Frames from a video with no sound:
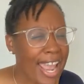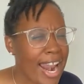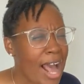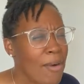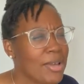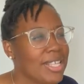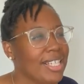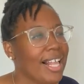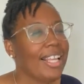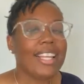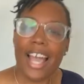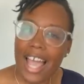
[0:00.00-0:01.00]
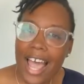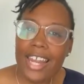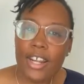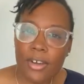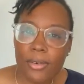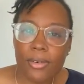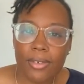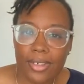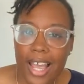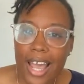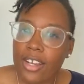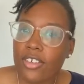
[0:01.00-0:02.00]
And I was like, I know,
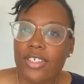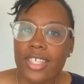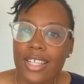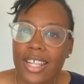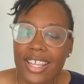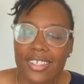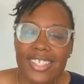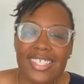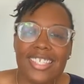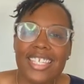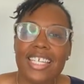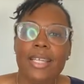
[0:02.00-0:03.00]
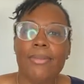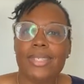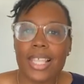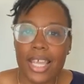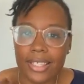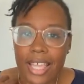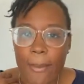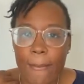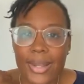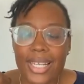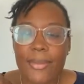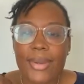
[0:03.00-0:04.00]
I understand that. It seems like that. But